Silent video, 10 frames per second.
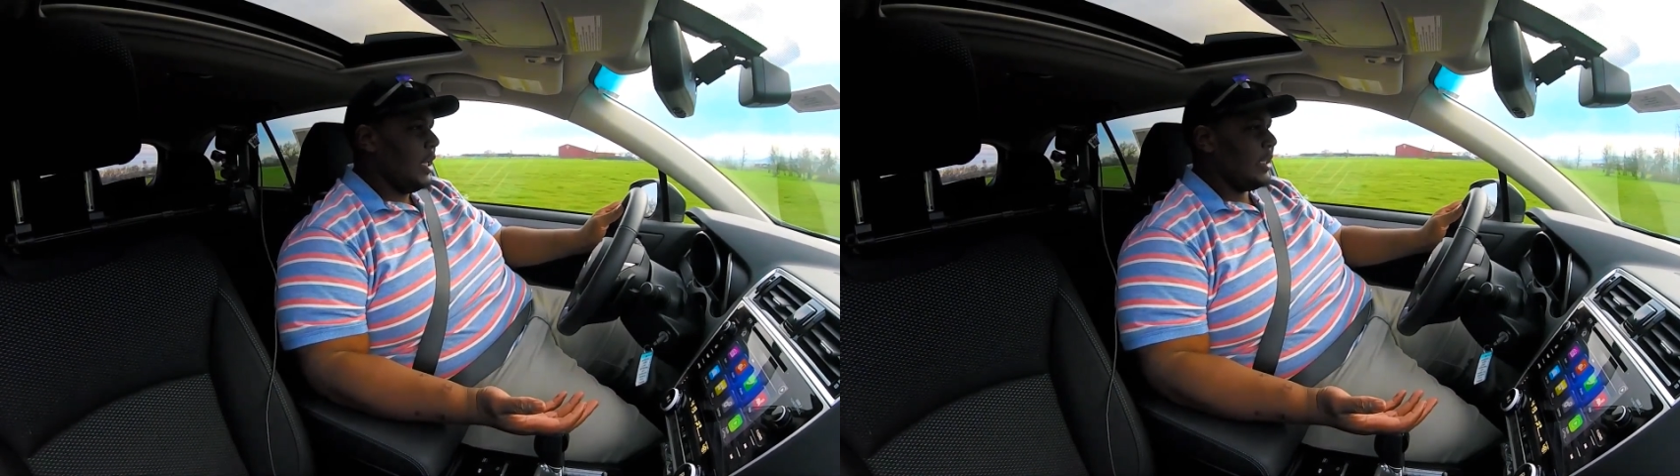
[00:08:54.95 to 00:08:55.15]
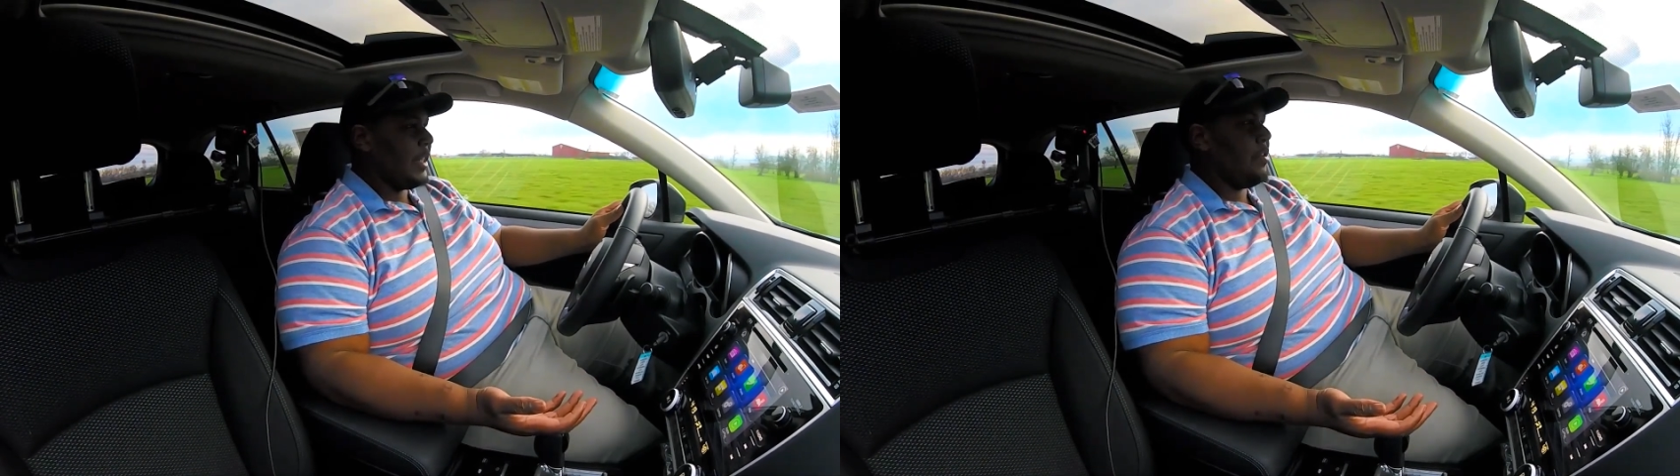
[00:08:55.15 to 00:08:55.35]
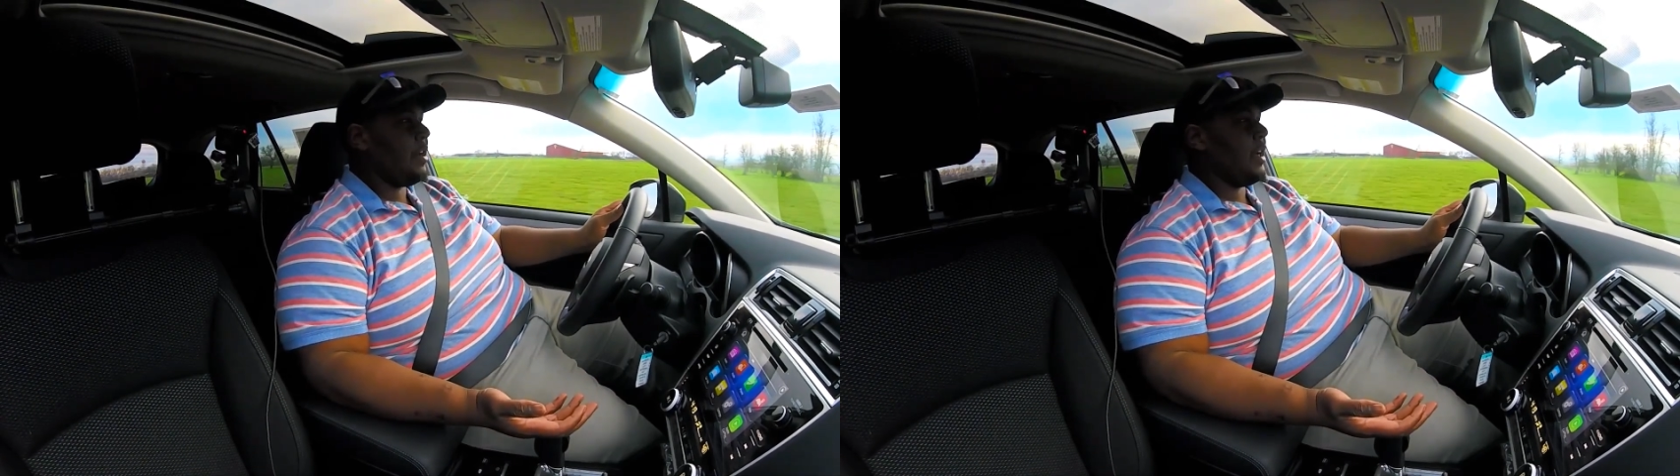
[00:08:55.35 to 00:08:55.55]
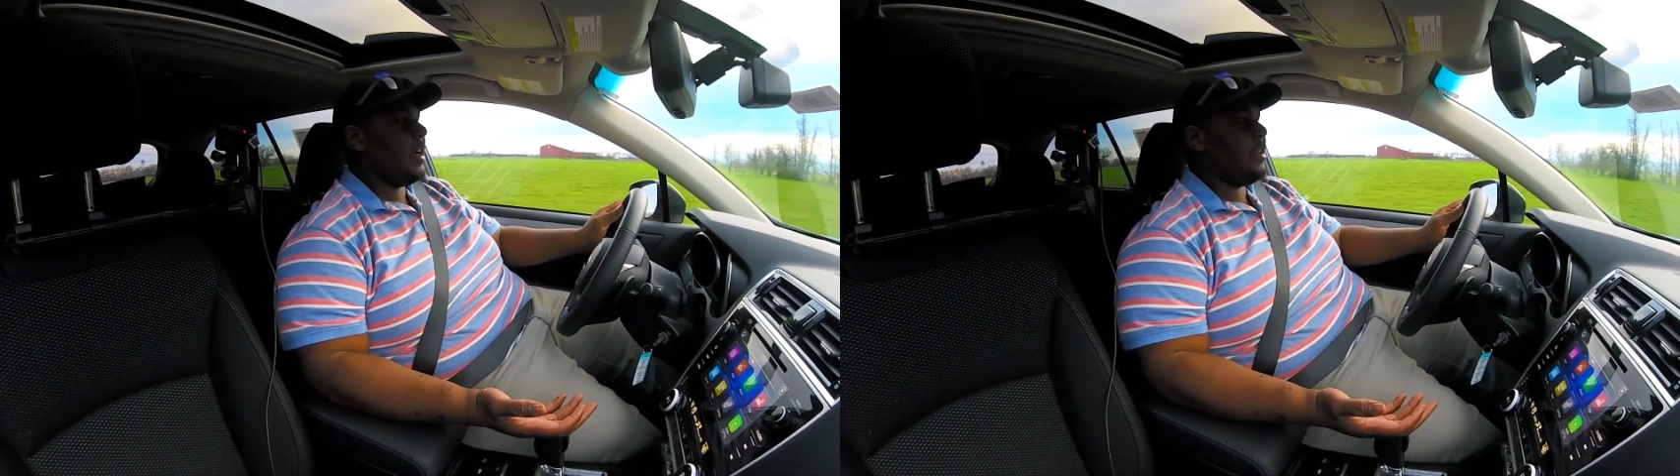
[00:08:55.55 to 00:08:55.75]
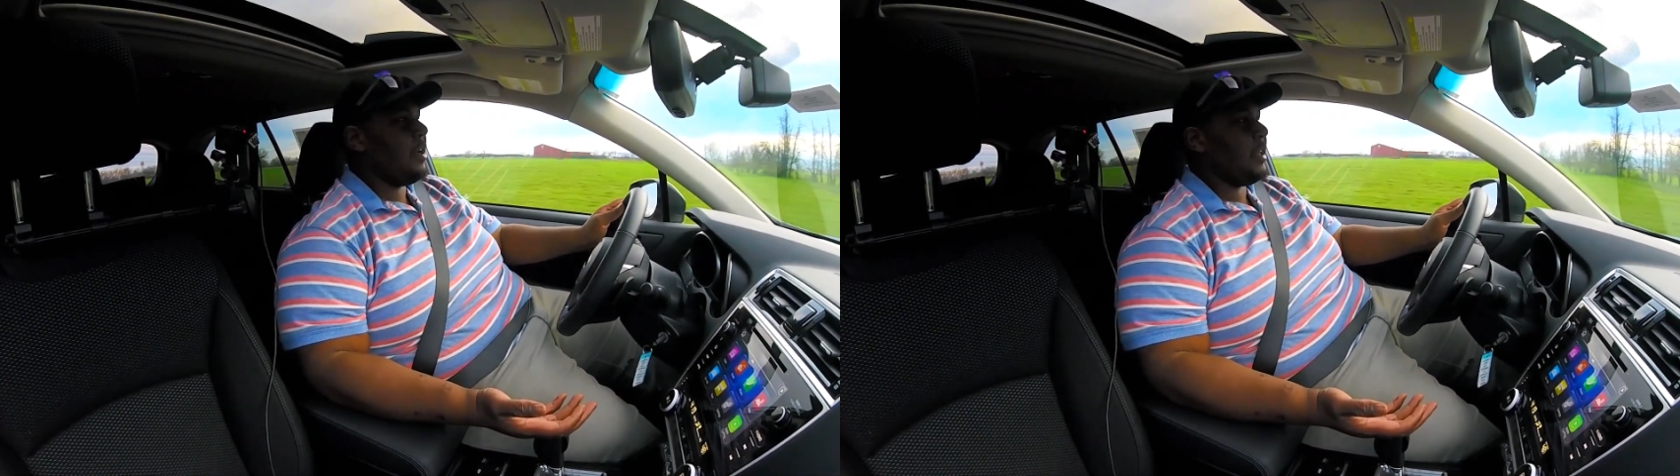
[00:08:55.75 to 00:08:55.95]
Like, you
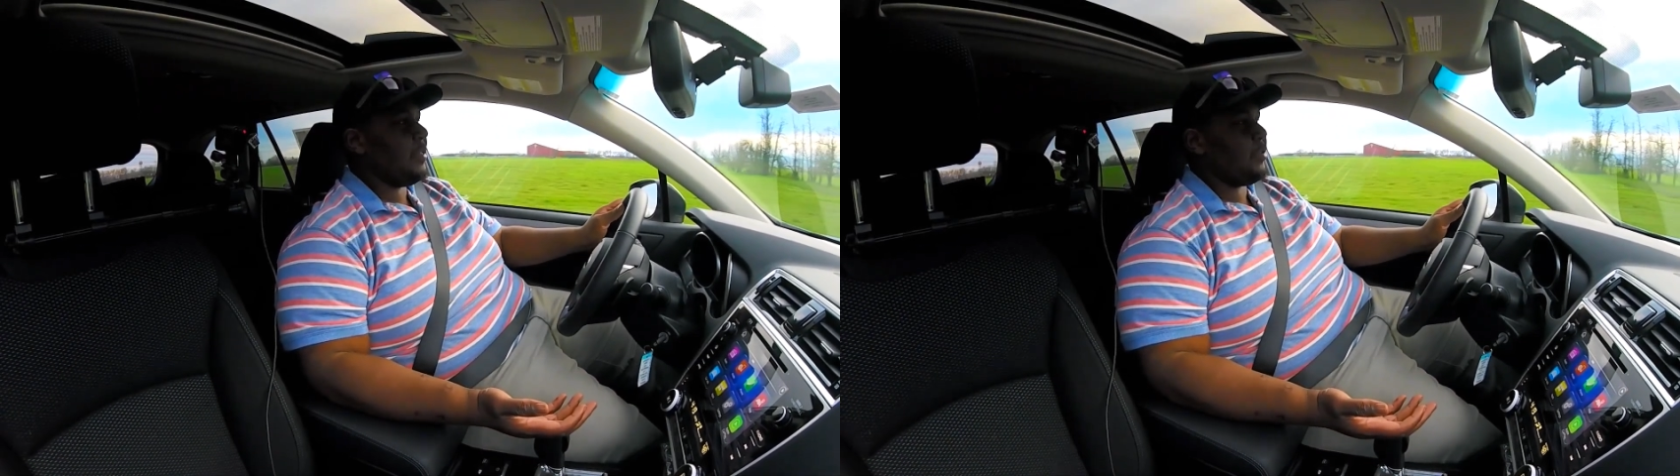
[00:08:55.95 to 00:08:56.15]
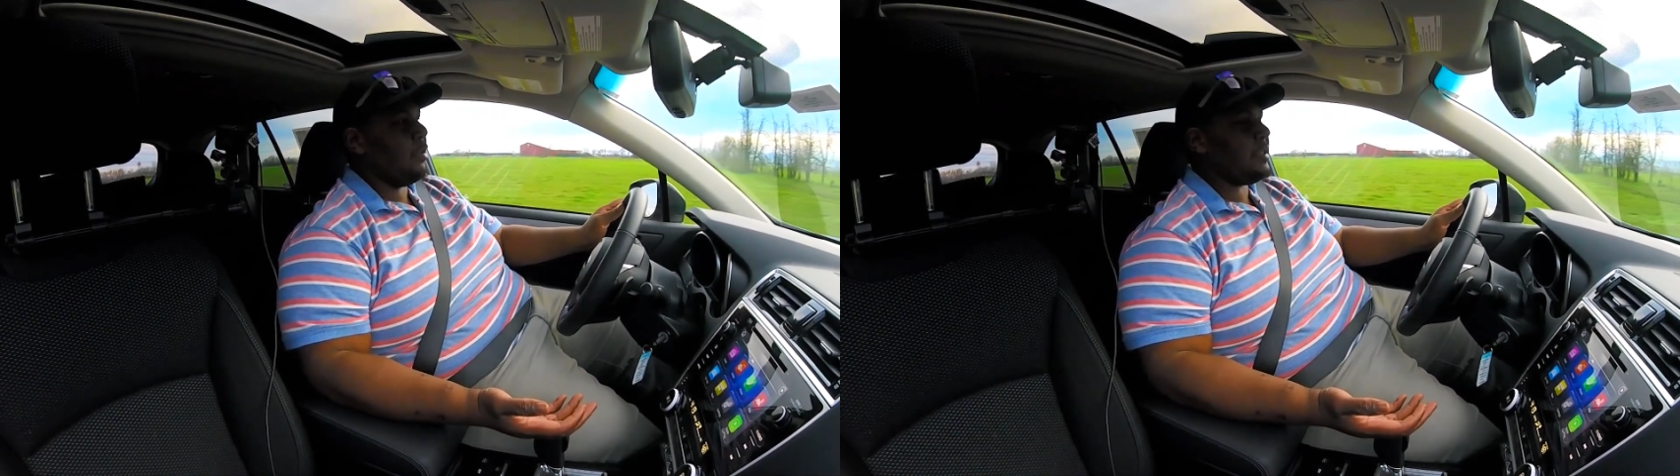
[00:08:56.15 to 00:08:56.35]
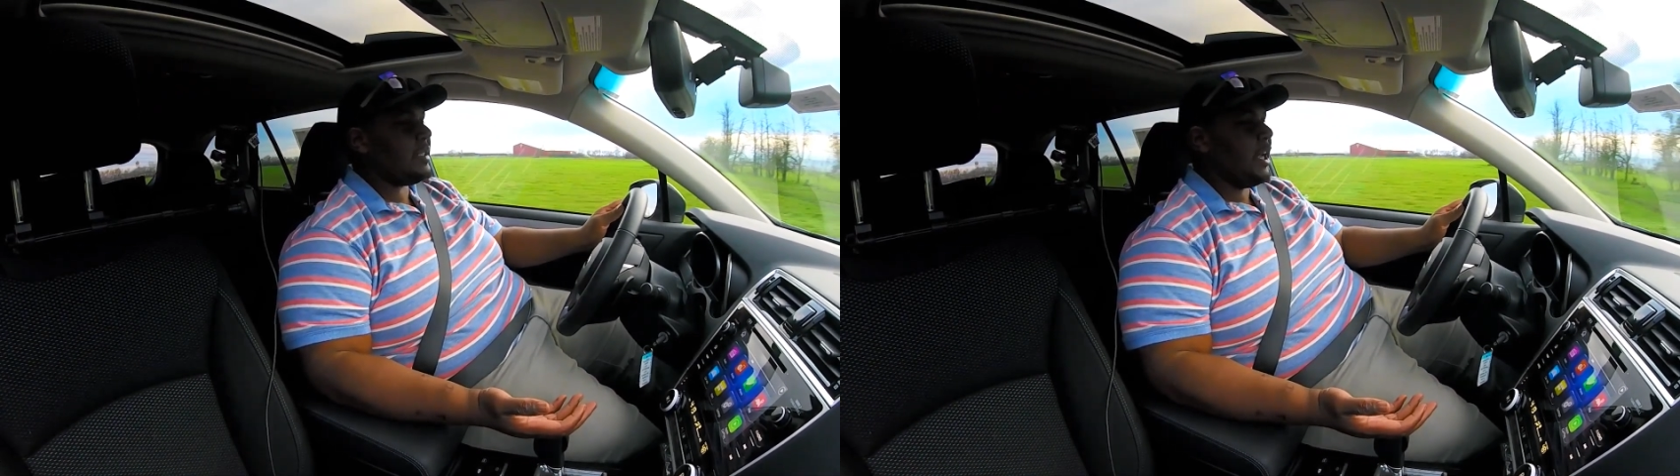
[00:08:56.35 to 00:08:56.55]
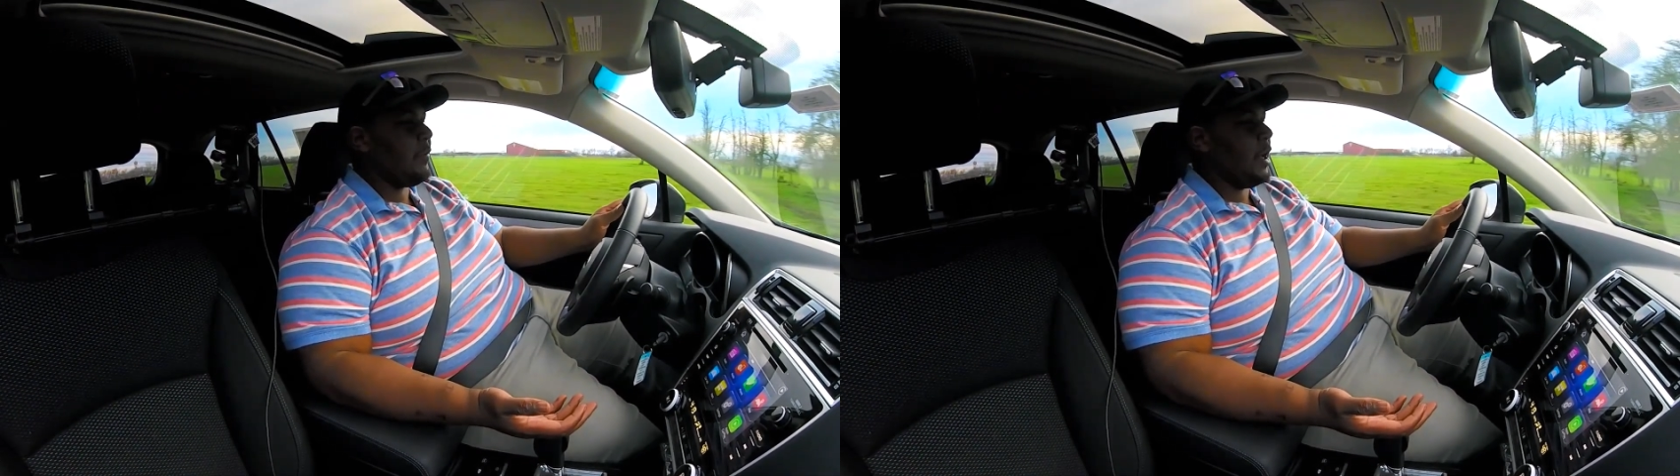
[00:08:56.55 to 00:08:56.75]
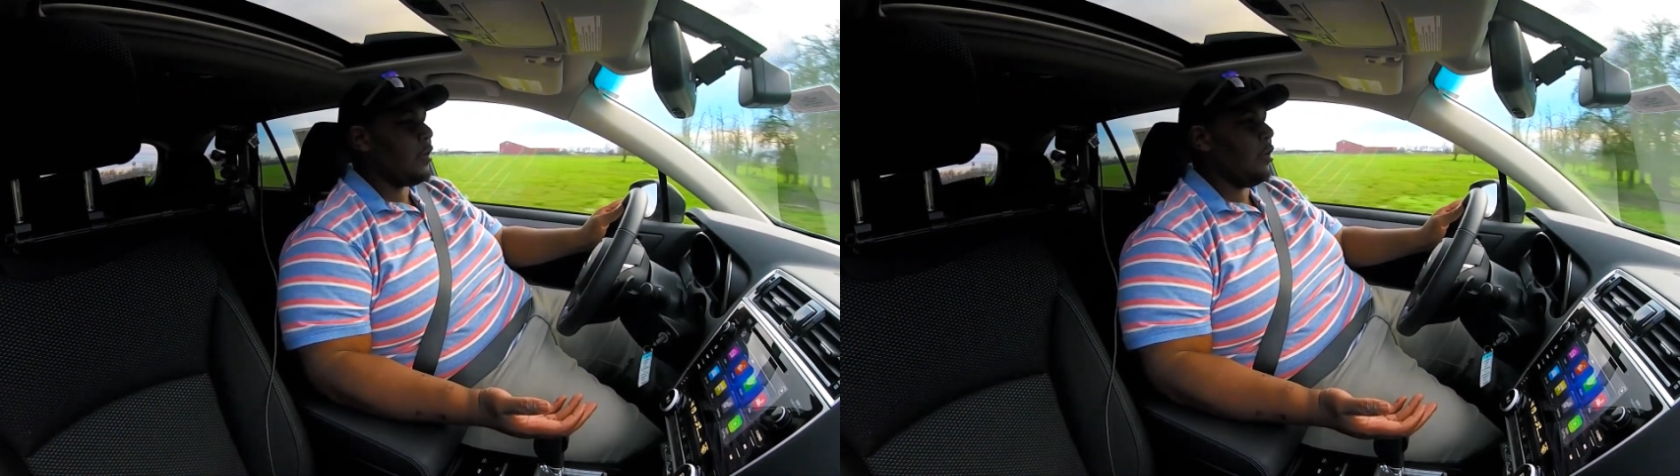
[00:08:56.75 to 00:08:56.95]
can throw this thing
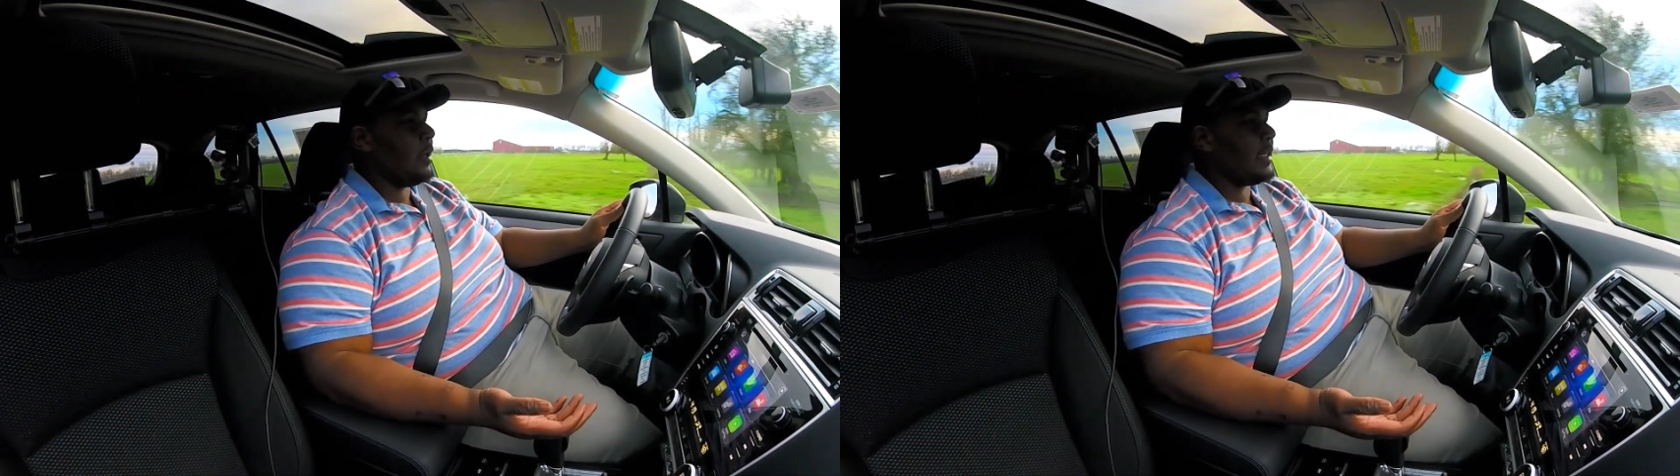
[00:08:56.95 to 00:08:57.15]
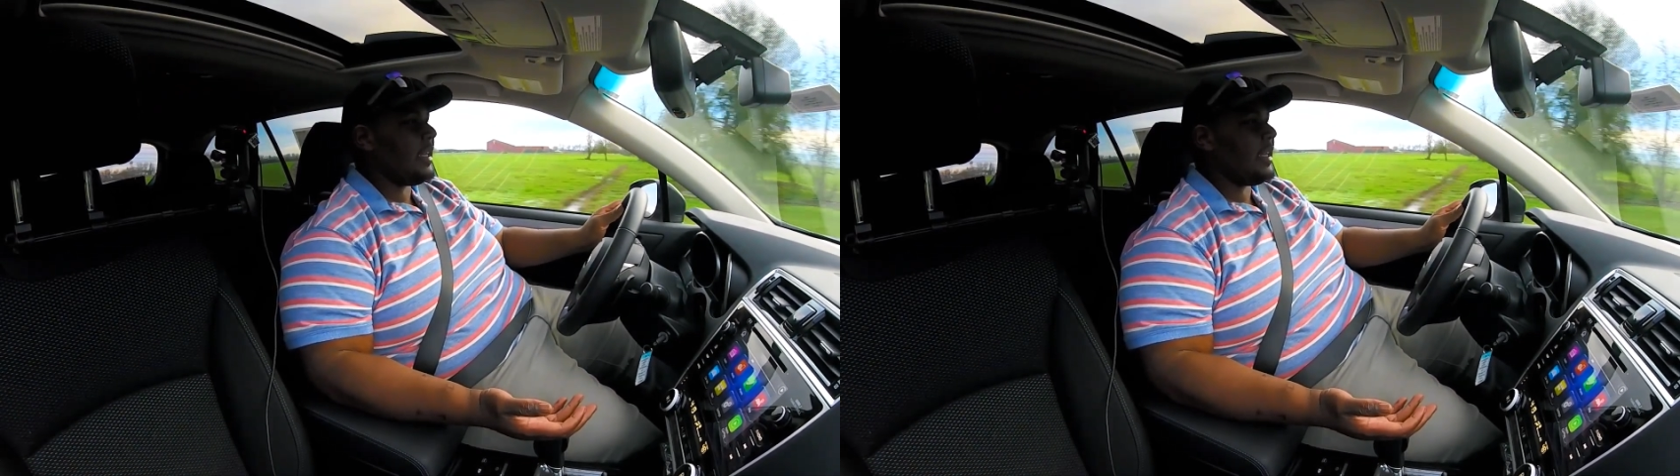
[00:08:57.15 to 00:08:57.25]
around corners,